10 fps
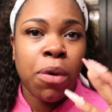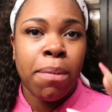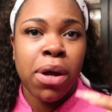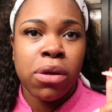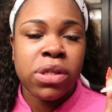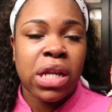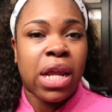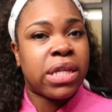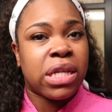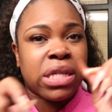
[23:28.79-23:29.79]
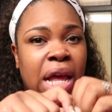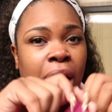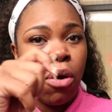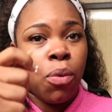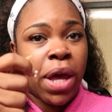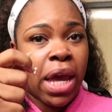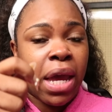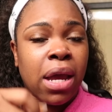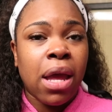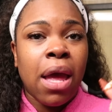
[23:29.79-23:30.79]
with bones unless it's like a
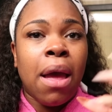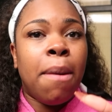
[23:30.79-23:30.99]
wing.